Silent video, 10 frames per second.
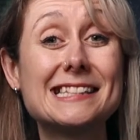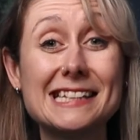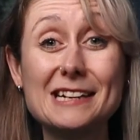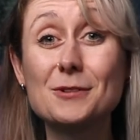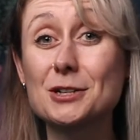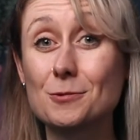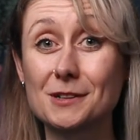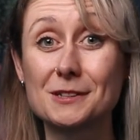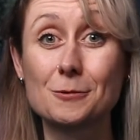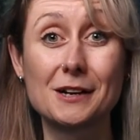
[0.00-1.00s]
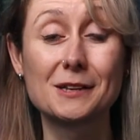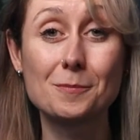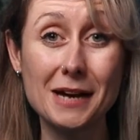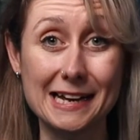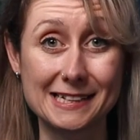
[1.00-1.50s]
see which ones work the
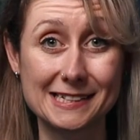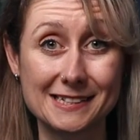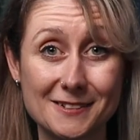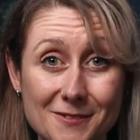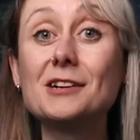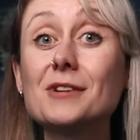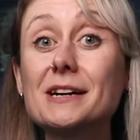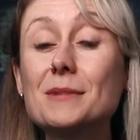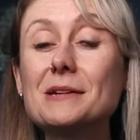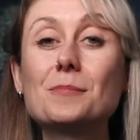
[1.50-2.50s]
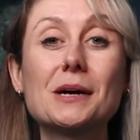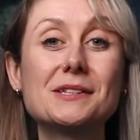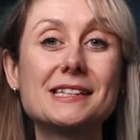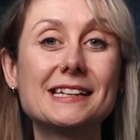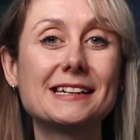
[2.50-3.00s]
best. I'd recommend
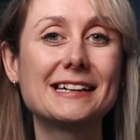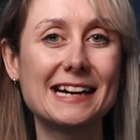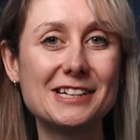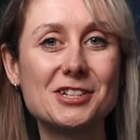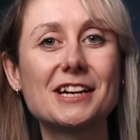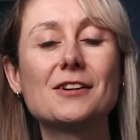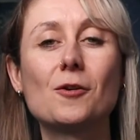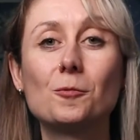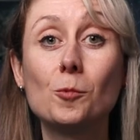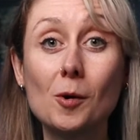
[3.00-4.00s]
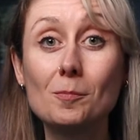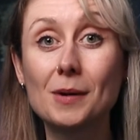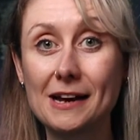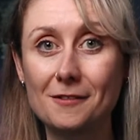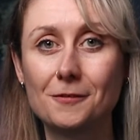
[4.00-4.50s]
posting and engaging on one
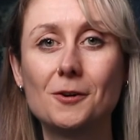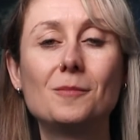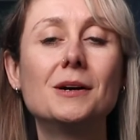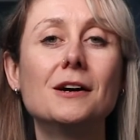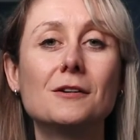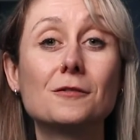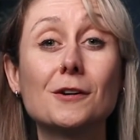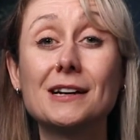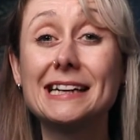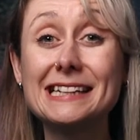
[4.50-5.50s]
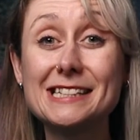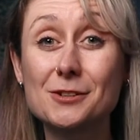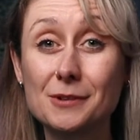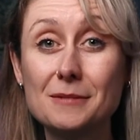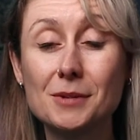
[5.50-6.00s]
platform for at least
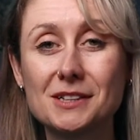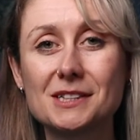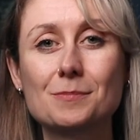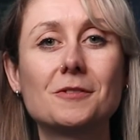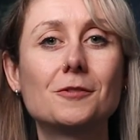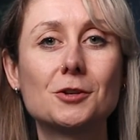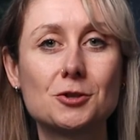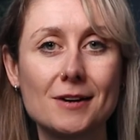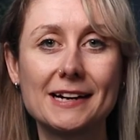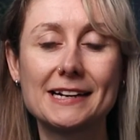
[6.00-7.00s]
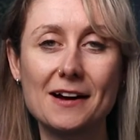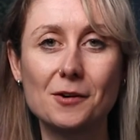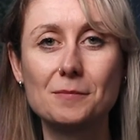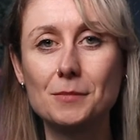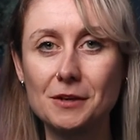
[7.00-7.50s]
3 months before trying
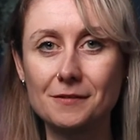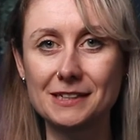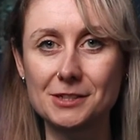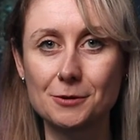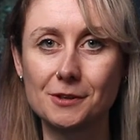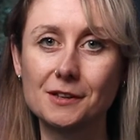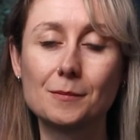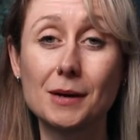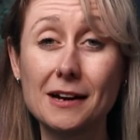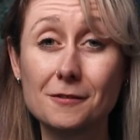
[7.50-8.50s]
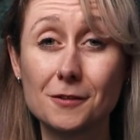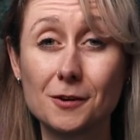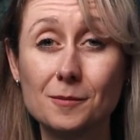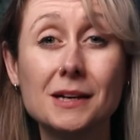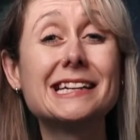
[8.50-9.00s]
out and moving to another
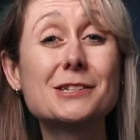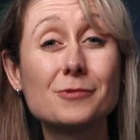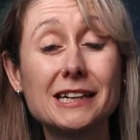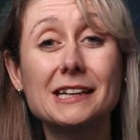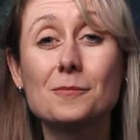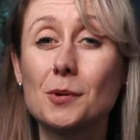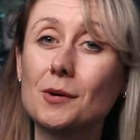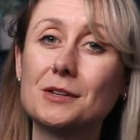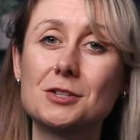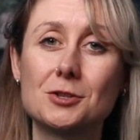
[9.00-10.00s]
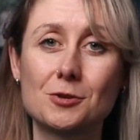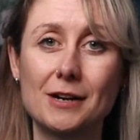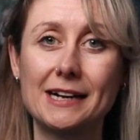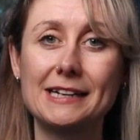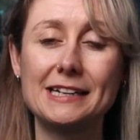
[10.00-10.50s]
platform. It's really important to
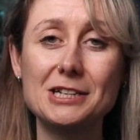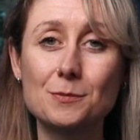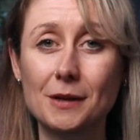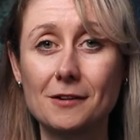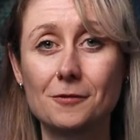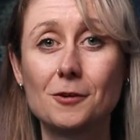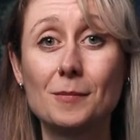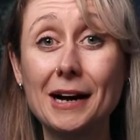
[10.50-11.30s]
try each platform